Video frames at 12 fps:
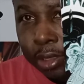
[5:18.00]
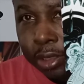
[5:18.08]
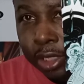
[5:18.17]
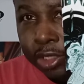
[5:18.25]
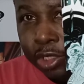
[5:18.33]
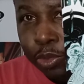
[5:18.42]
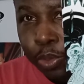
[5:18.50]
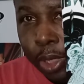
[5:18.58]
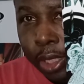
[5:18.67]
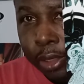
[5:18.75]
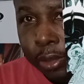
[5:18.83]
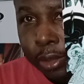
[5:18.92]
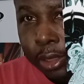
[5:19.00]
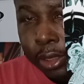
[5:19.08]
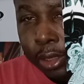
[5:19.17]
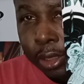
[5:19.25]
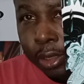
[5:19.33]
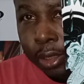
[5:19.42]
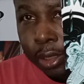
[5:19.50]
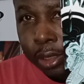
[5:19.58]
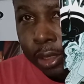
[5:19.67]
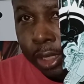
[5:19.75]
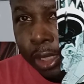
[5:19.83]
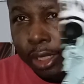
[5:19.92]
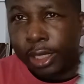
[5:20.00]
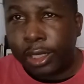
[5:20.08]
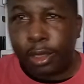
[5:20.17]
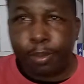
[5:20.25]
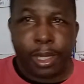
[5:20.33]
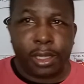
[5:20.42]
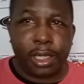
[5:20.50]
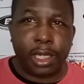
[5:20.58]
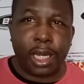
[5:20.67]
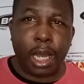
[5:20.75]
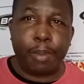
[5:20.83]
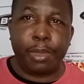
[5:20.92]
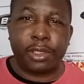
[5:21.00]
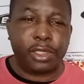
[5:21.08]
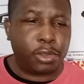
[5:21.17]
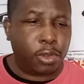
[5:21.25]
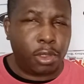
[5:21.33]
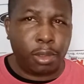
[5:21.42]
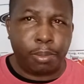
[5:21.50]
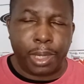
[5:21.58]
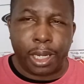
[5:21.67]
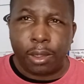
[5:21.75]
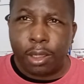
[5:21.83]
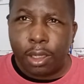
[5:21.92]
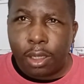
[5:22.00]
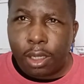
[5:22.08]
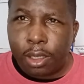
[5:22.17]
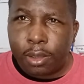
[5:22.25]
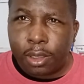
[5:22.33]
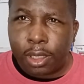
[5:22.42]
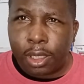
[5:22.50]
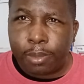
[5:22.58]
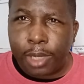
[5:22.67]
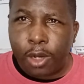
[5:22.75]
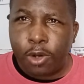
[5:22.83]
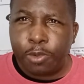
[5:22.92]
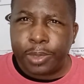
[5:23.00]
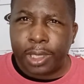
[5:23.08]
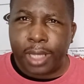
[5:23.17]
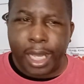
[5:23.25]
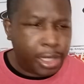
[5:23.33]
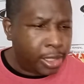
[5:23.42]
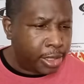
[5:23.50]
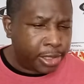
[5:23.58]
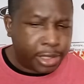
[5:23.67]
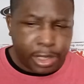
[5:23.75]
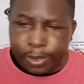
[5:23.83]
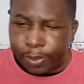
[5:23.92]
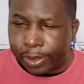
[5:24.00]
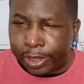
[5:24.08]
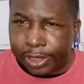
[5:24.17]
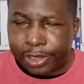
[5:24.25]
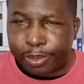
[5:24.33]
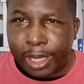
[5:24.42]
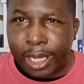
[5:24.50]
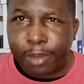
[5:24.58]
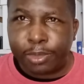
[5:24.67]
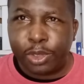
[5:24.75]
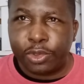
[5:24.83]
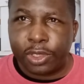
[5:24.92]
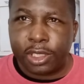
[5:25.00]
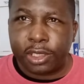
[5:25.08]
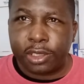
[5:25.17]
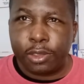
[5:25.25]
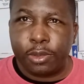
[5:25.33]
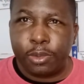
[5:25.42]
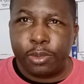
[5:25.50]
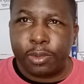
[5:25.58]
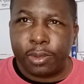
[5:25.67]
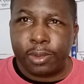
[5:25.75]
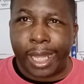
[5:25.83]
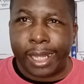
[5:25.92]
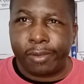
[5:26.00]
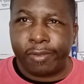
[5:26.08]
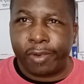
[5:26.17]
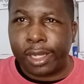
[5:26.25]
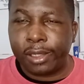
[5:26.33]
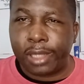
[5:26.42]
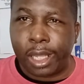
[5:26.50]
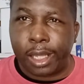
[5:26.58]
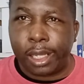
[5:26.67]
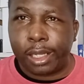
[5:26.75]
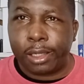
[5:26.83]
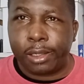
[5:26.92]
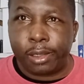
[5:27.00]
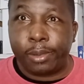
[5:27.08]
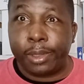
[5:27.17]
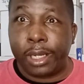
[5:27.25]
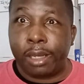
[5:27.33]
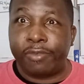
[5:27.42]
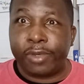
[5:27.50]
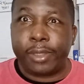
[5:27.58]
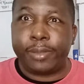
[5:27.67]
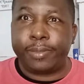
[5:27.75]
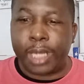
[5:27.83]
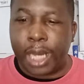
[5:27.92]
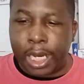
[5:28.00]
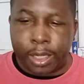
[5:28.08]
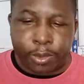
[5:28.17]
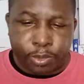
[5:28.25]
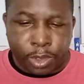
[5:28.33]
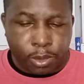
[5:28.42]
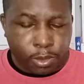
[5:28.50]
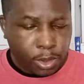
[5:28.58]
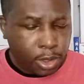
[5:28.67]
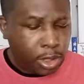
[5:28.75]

this is what independent comics is all about. I hope the lighting is good on this, man. I'm using this new light ring thing or whatever. I don't know.